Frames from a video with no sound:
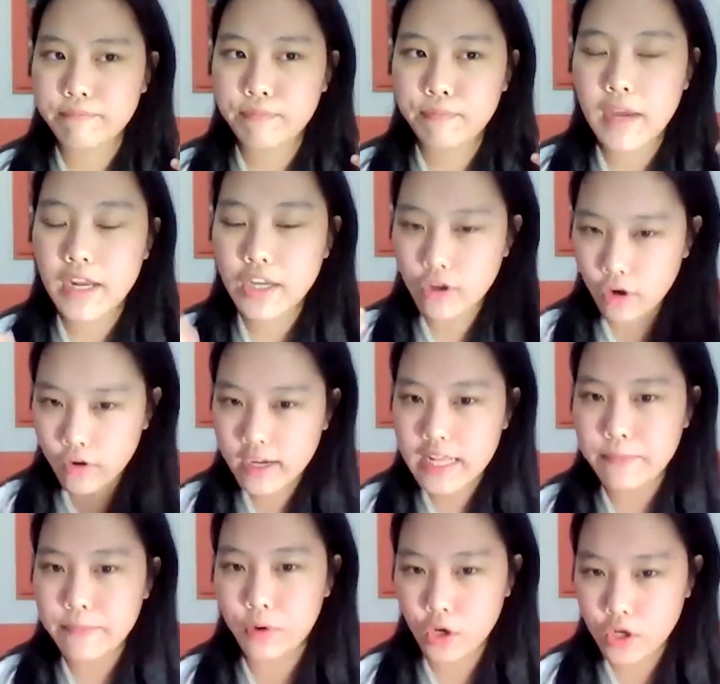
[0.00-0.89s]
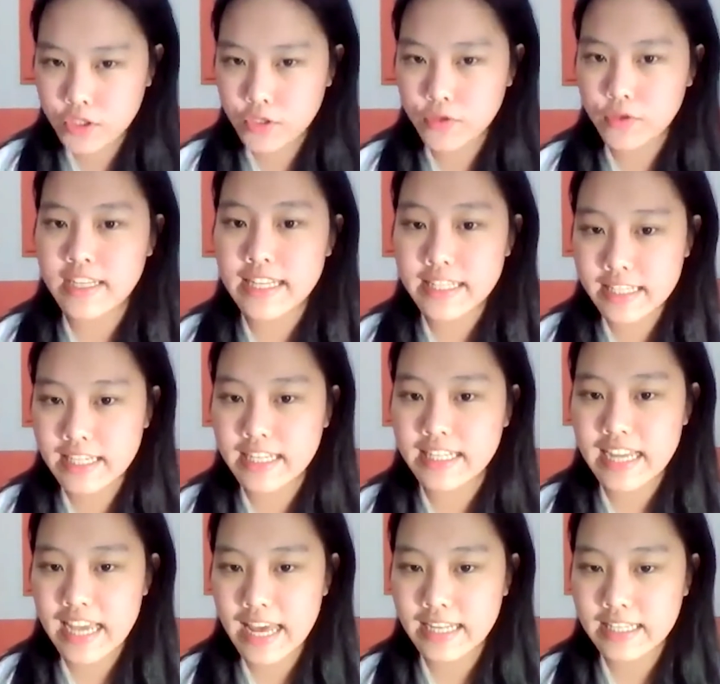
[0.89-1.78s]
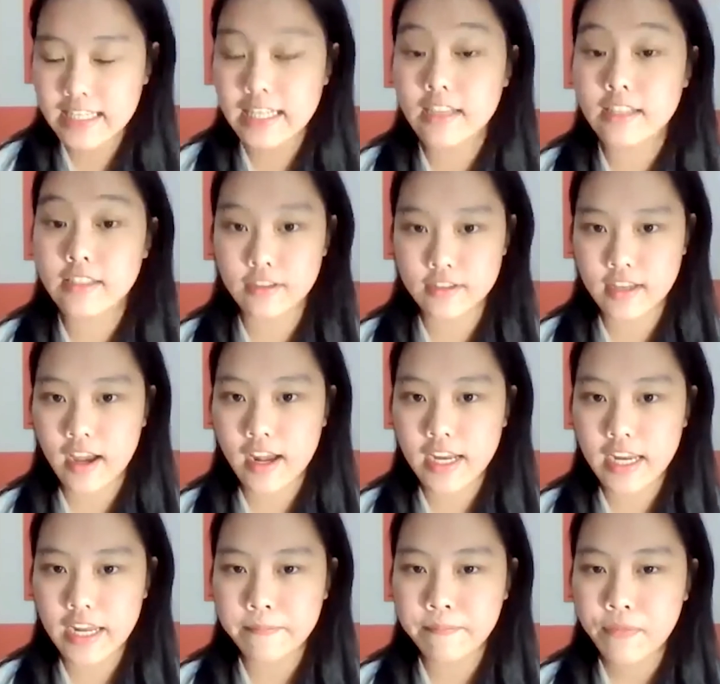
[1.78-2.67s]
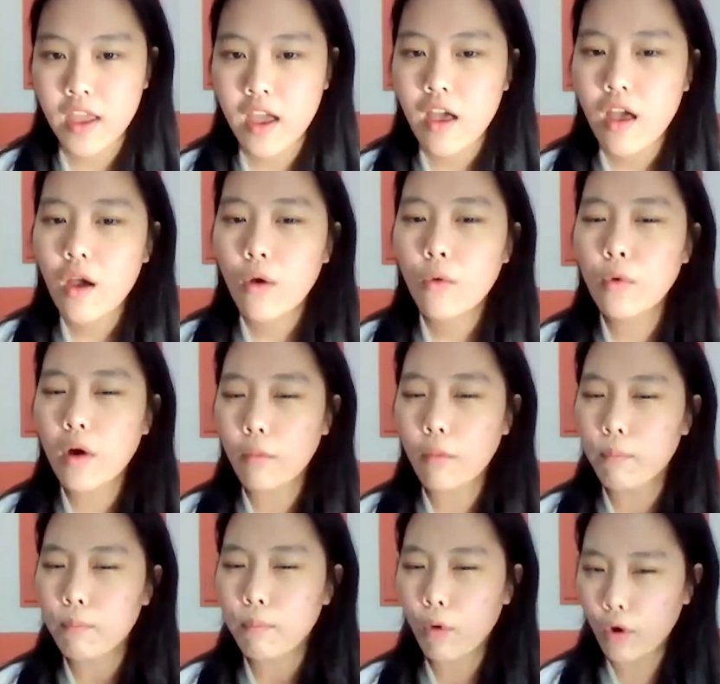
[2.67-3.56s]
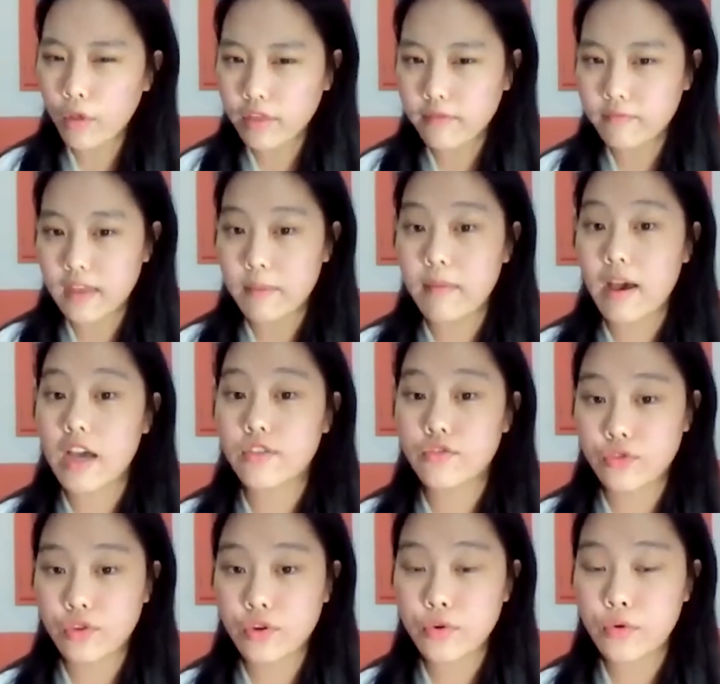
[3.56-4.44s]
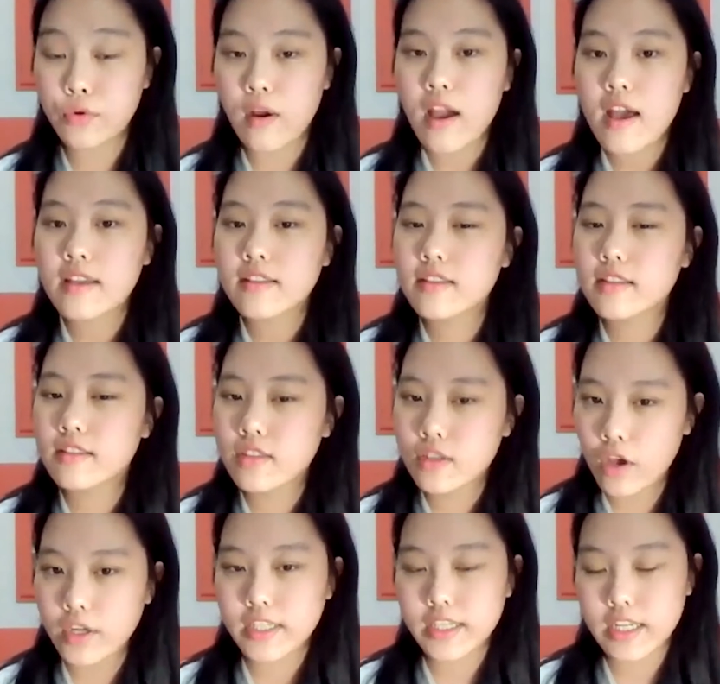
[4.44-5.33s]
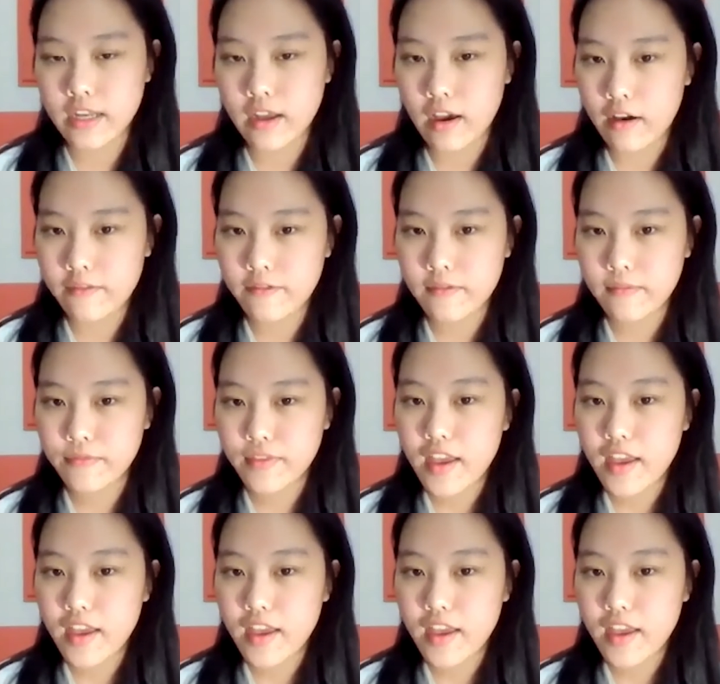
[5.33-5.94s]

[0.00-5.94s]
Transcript: minority personal discontent in the society. Well, both of them are true, just not enough.